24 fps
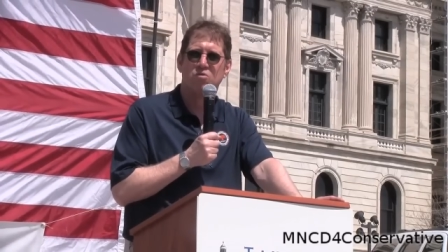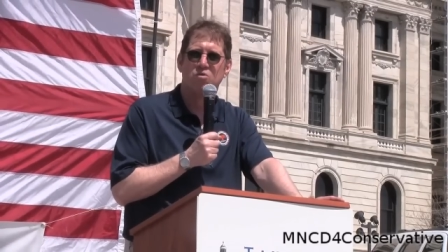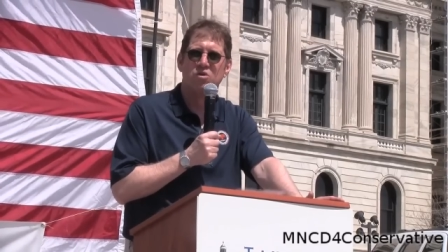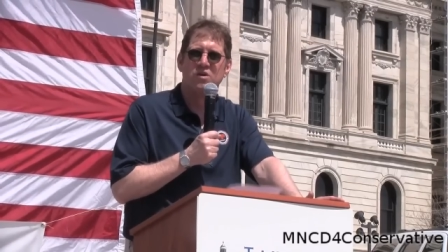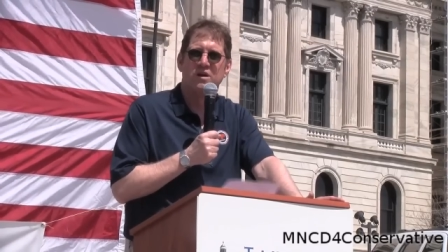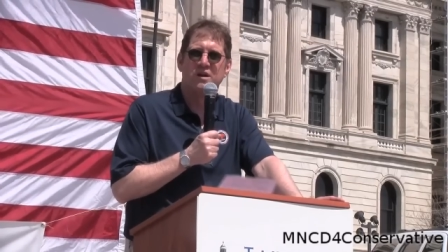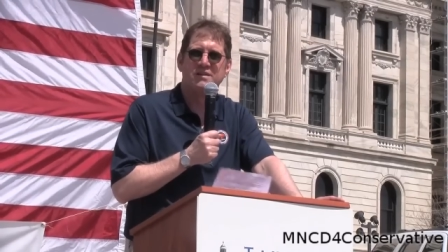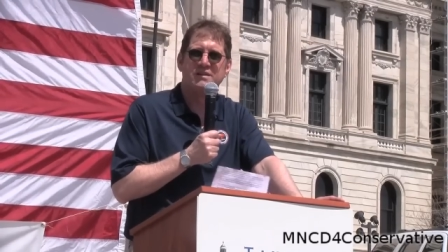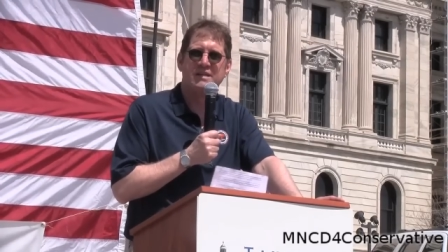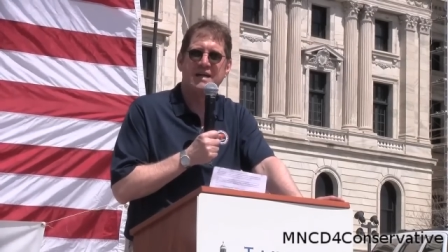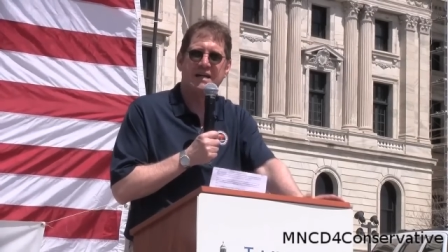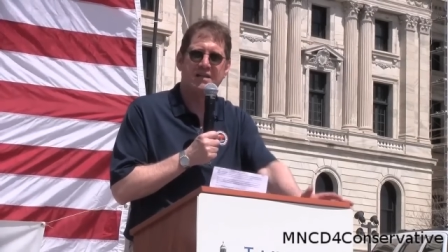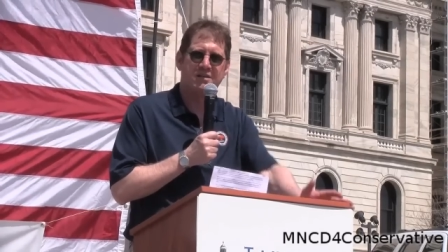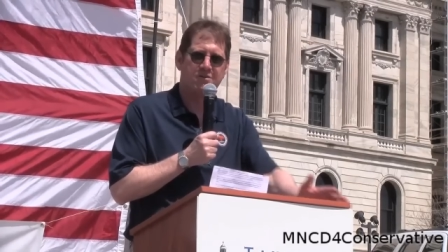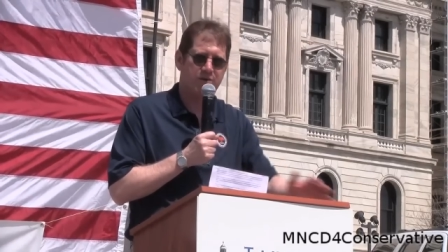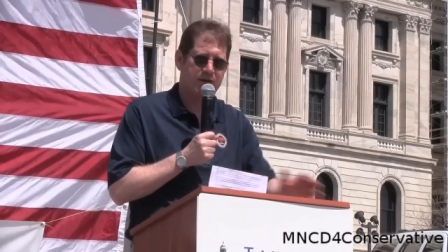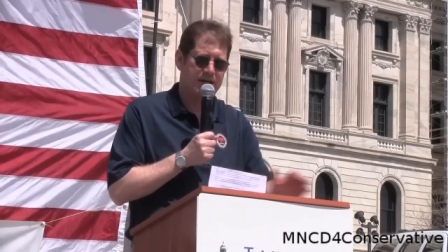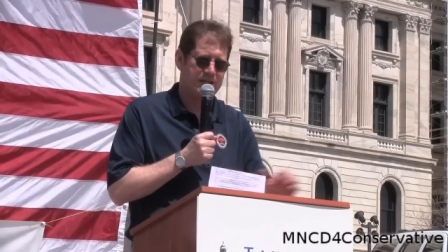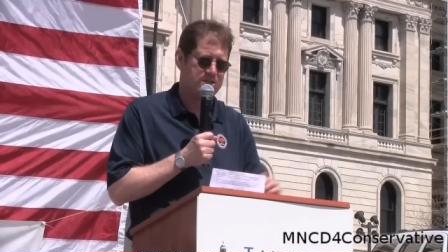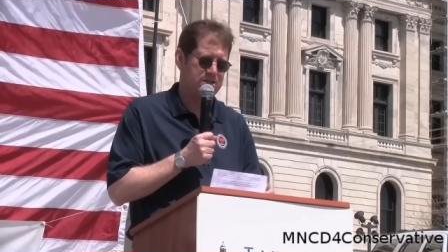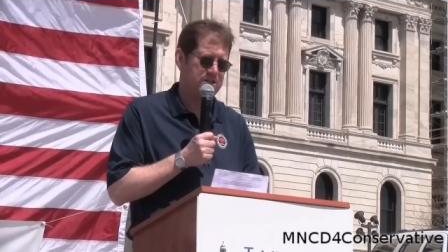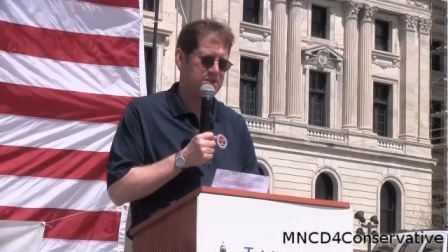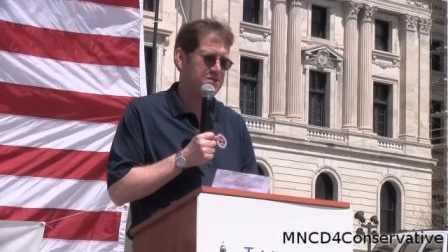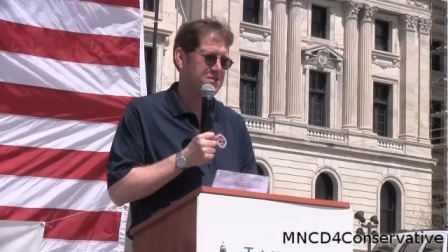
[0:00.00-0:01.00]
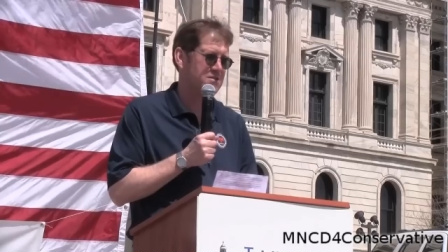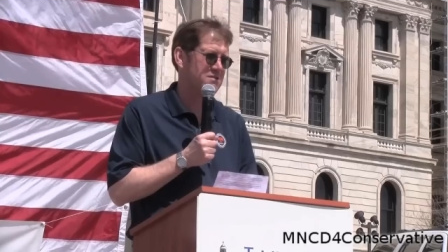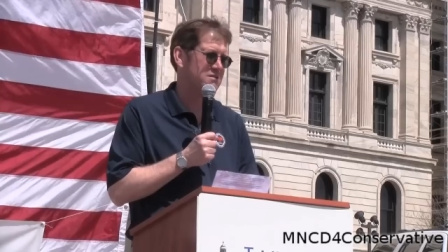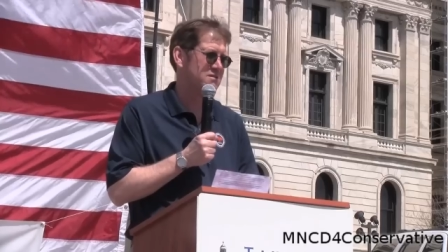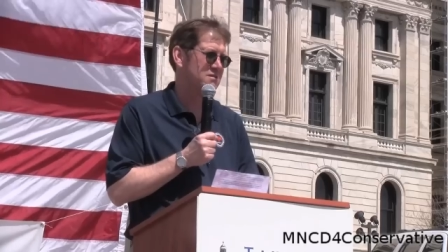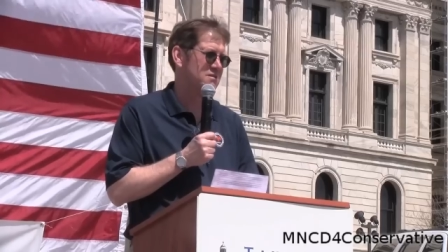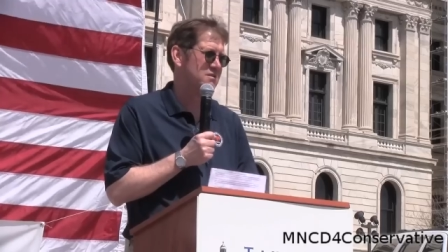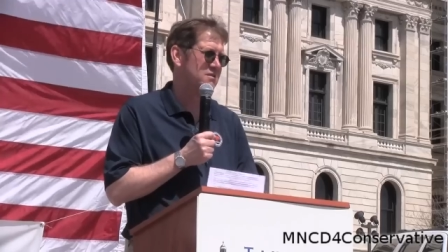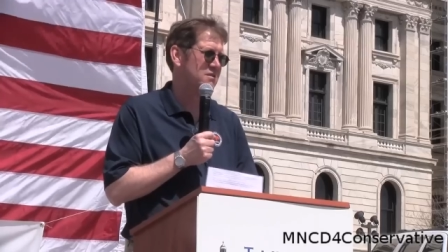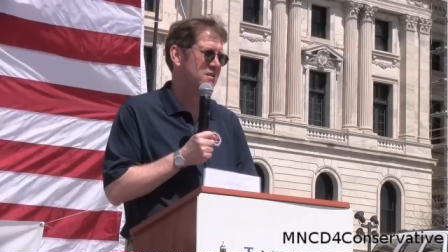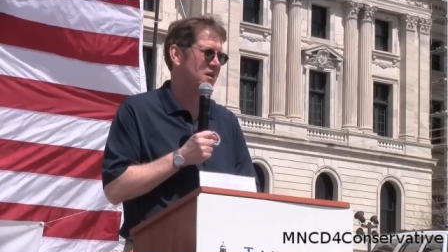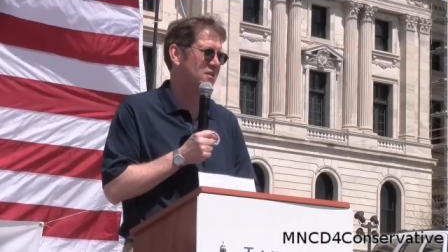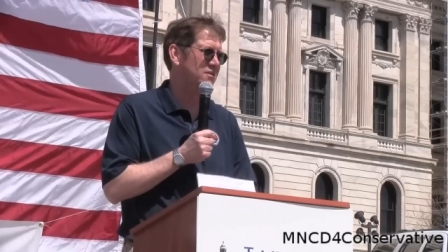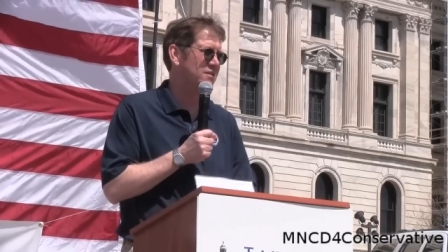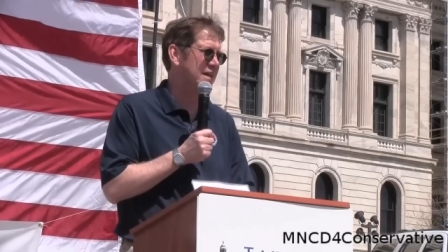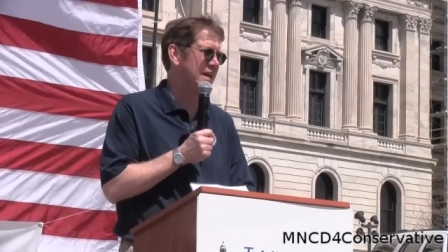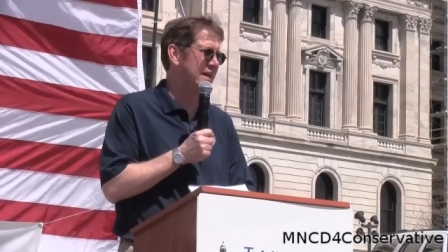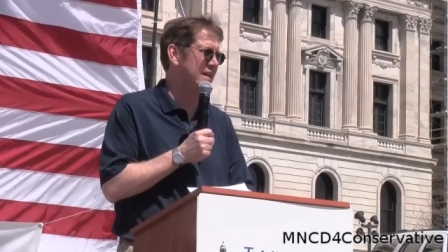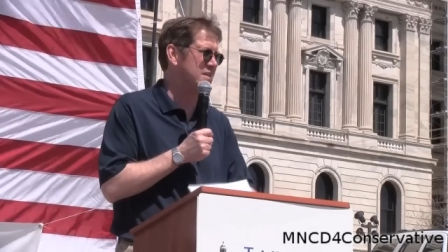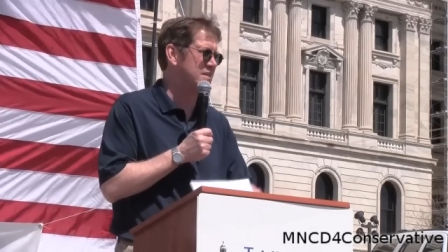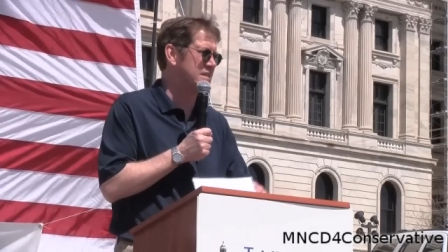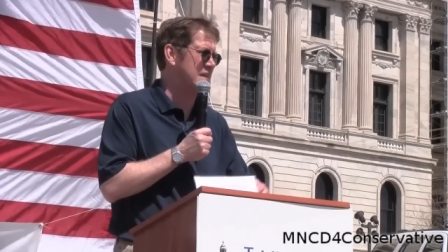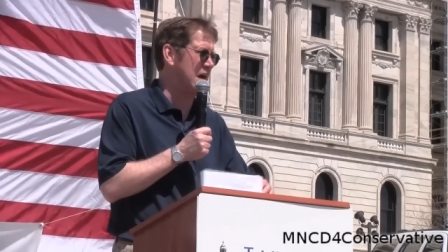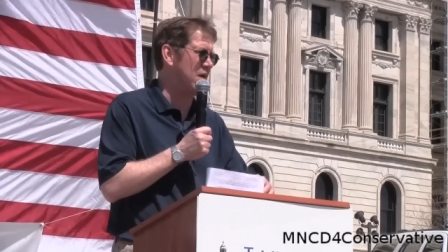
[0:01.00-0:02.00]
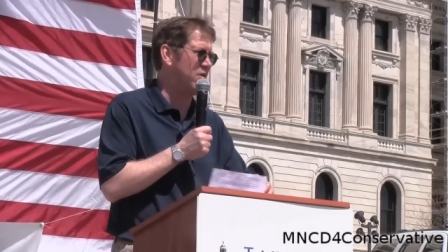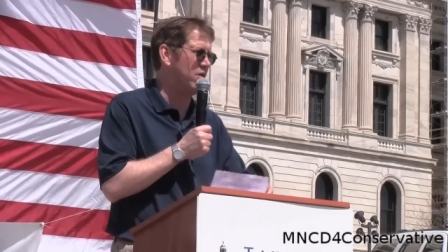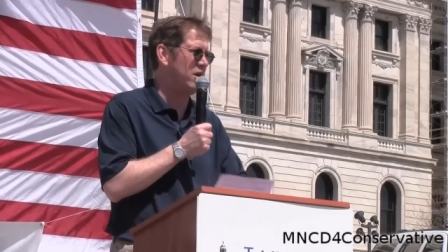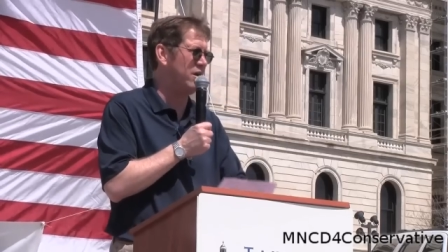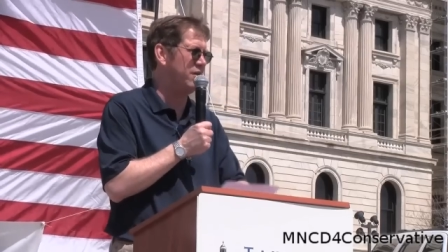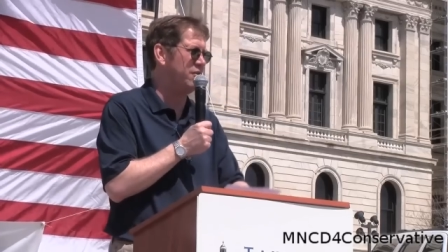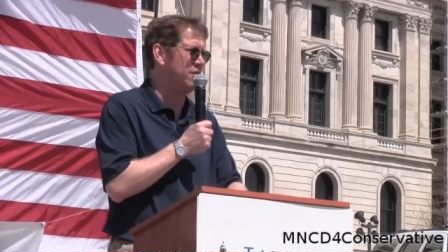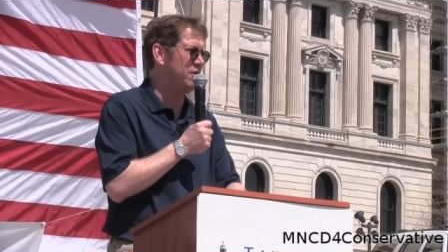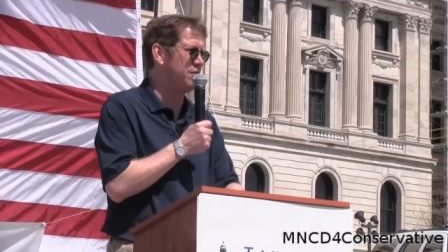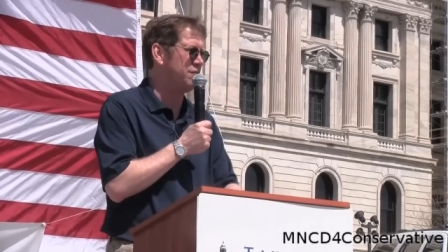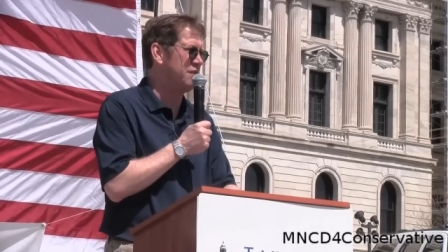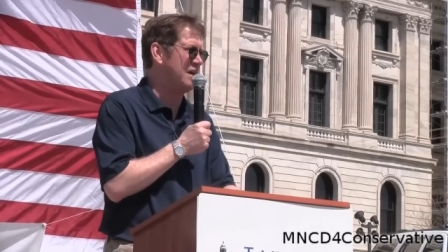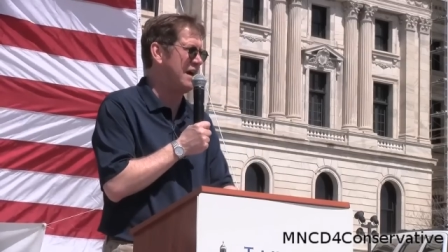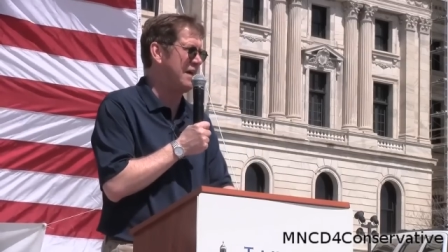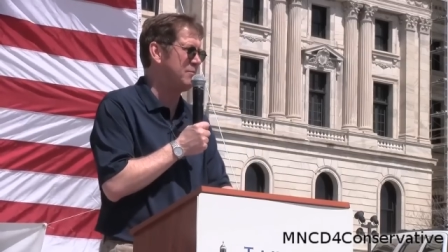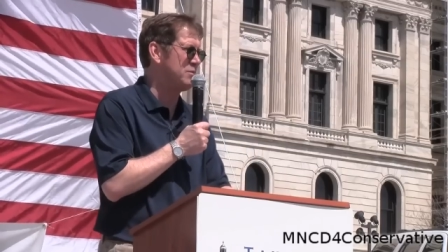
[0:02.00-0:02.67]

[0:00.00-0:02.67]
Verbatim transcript: We're in a debt crisis. Our debt is now 105%